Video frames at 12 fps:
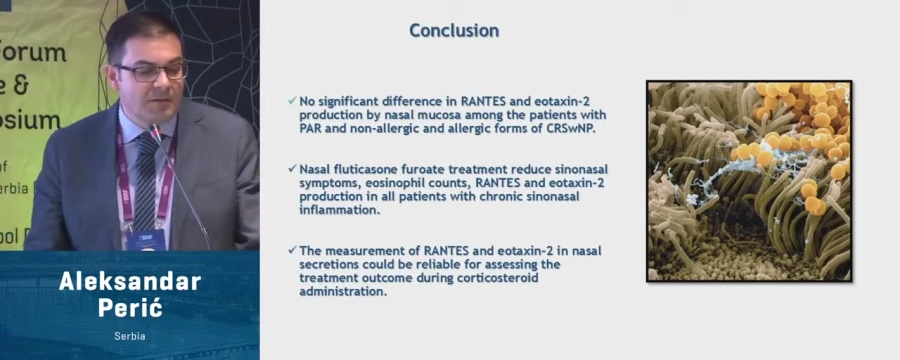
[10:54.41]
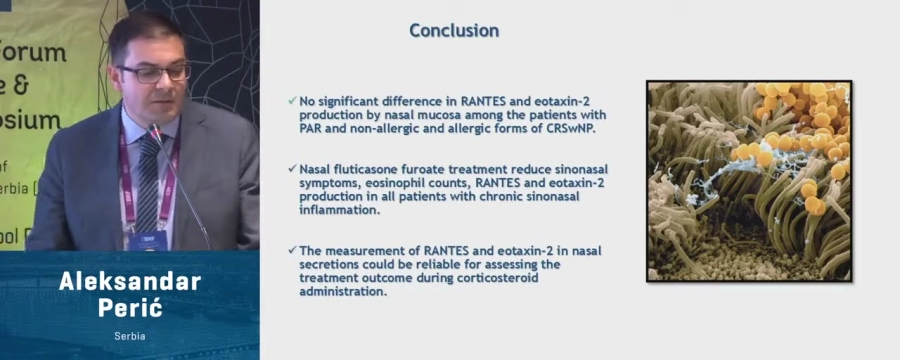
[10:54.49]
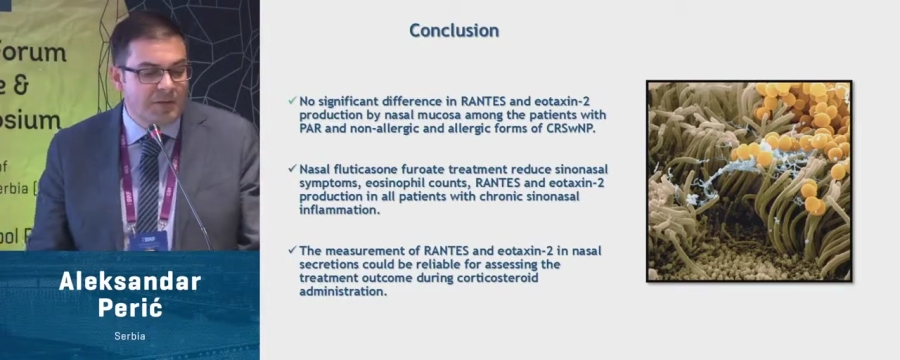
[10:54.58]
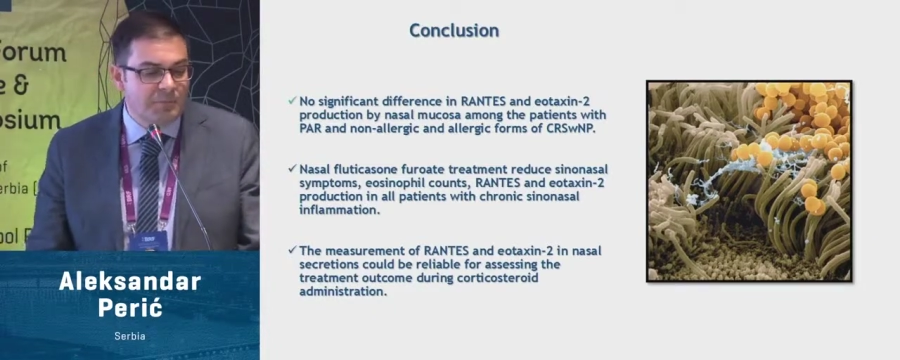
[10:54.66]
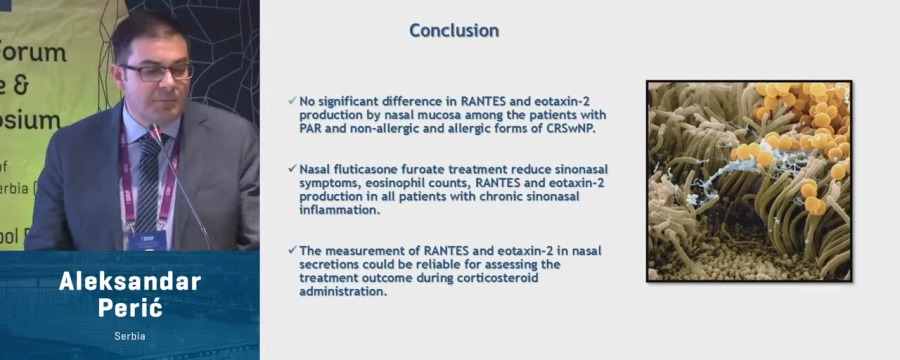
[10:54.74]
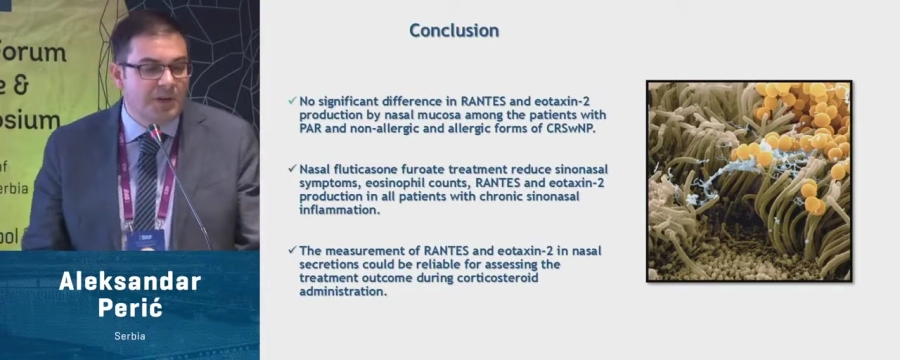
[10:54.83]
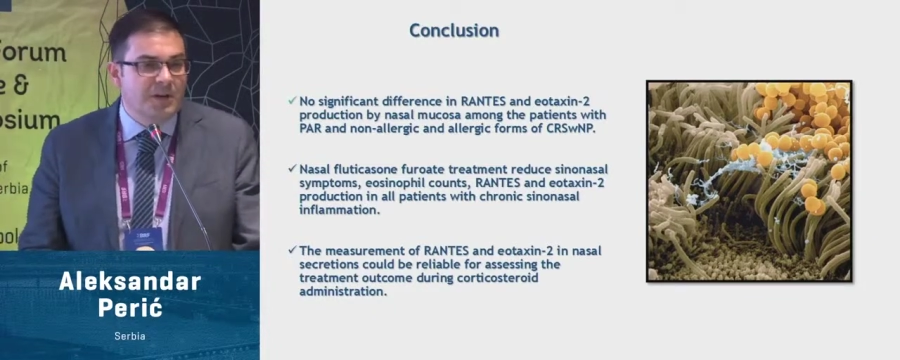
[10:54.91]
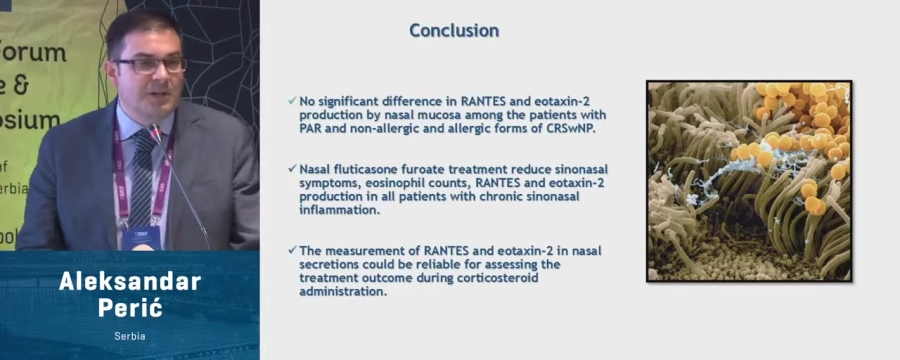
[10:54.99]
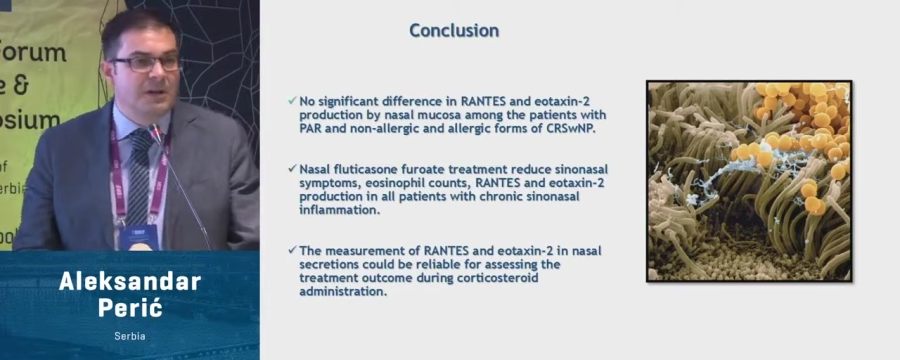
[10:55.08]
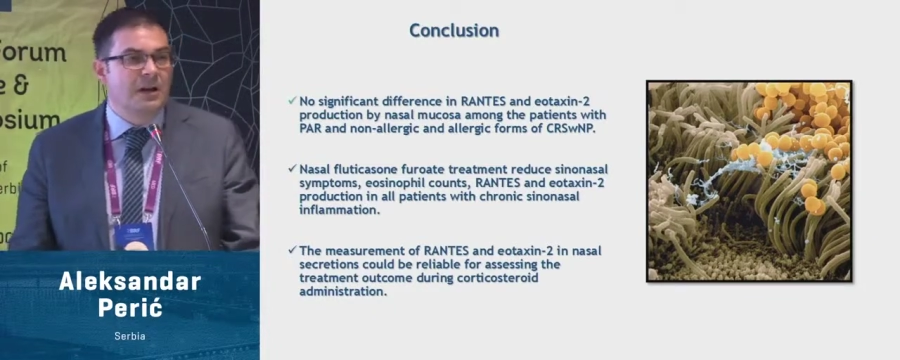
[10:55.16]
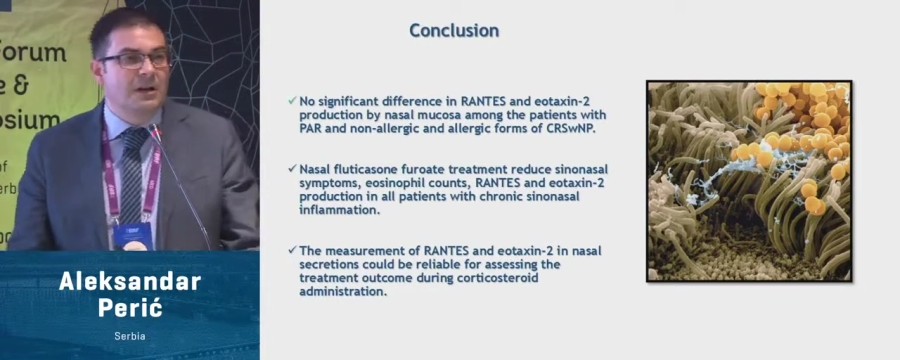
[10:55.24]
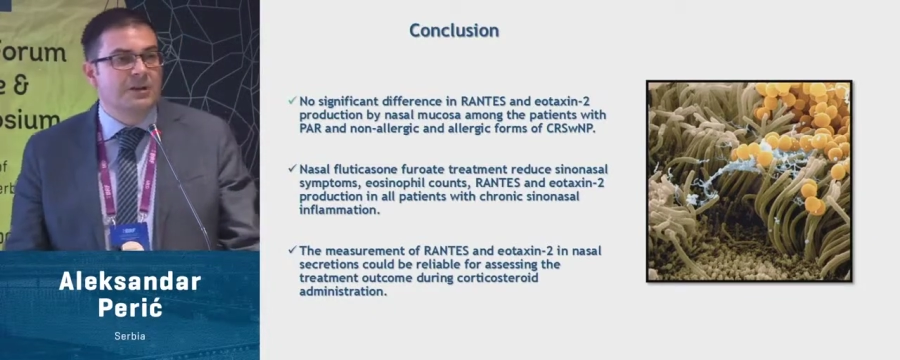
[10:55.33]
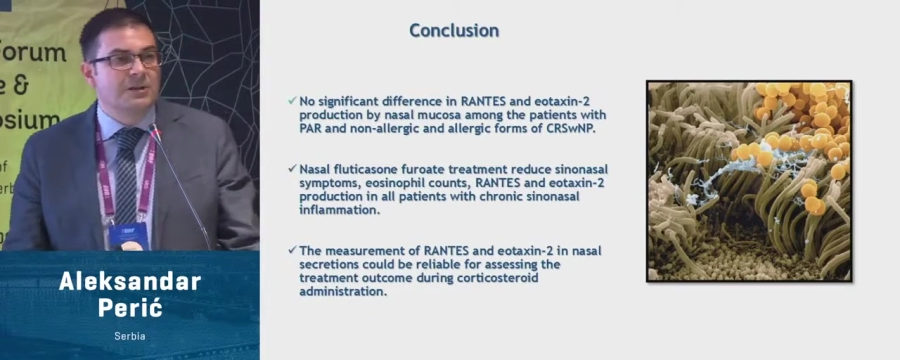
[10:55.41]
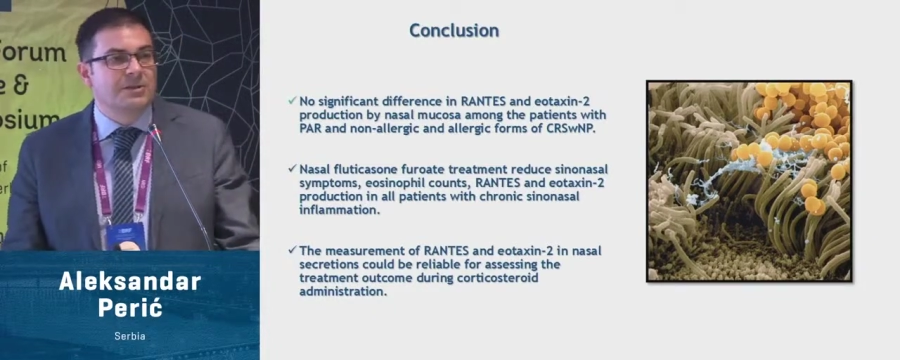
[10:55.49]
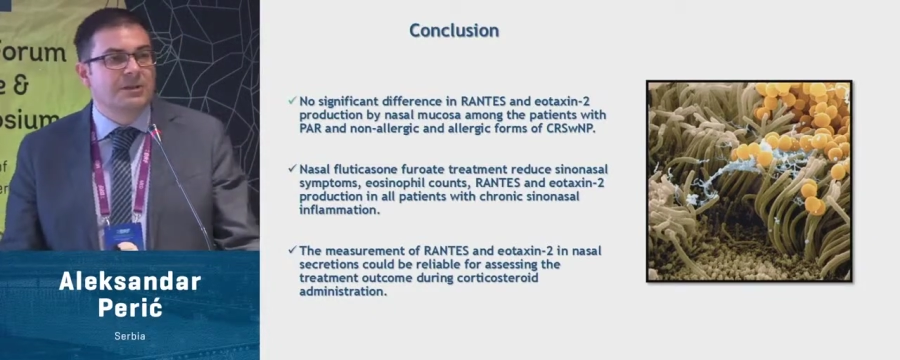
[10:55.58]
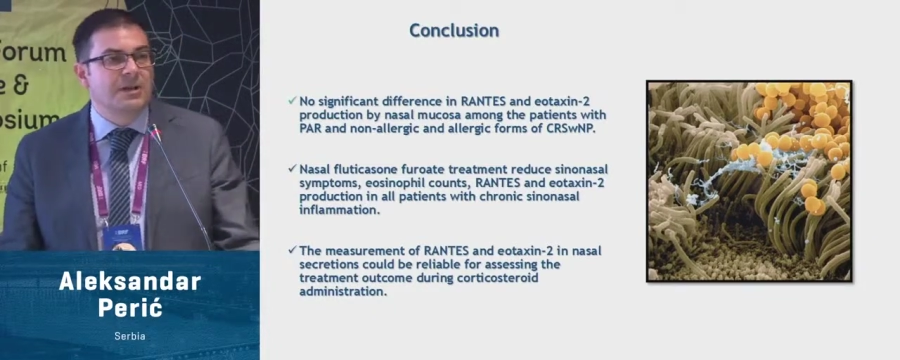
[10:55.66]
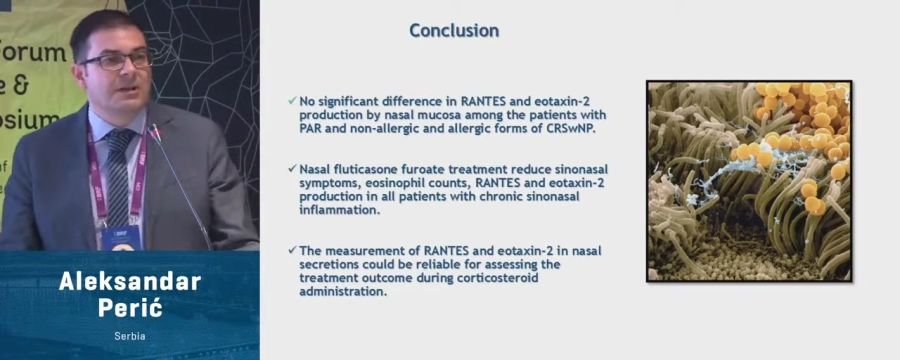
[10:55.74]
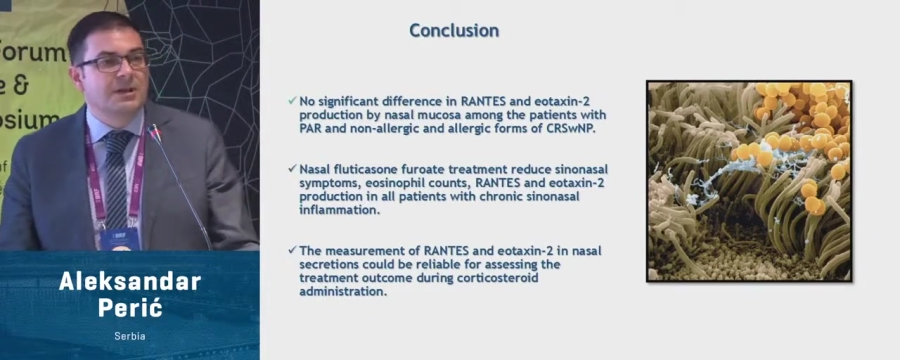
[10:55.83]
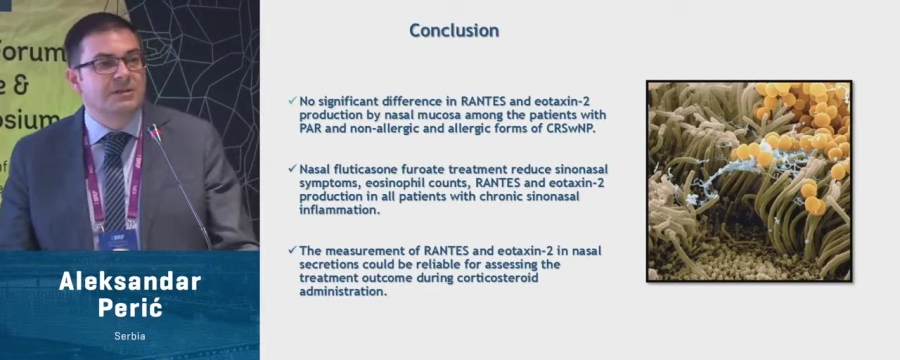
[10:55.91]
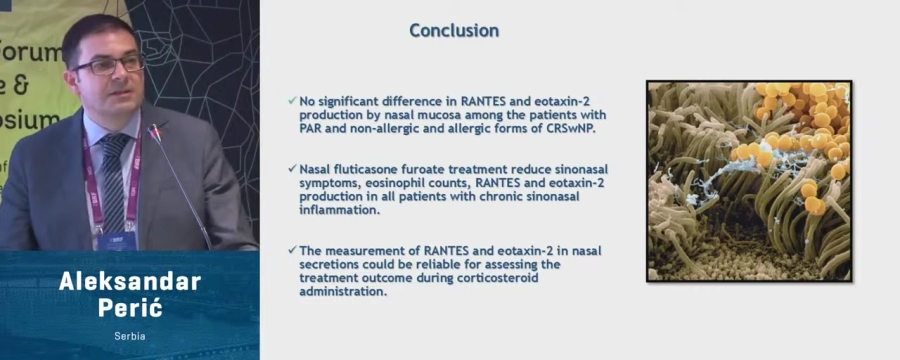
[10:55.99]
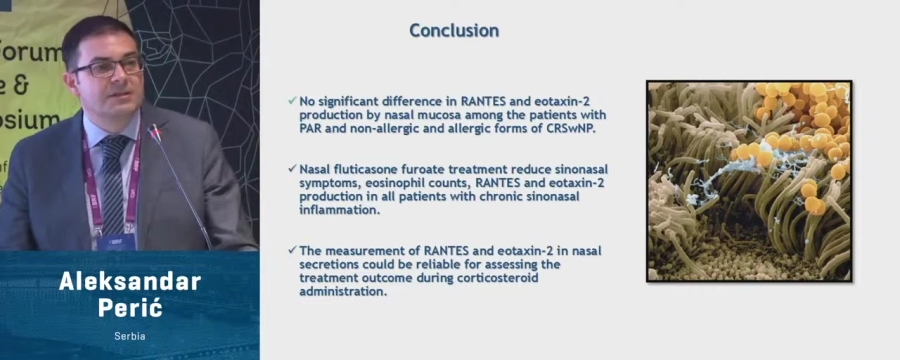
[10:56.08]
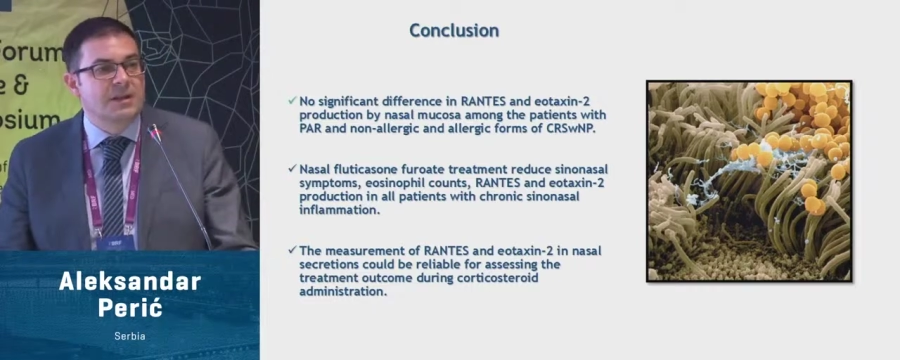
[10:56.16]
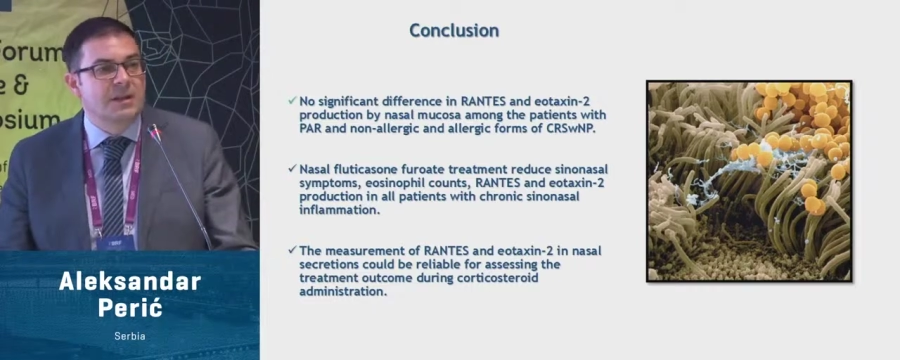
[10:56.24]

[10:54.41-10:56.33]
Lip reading: with perennial allergic rhinitis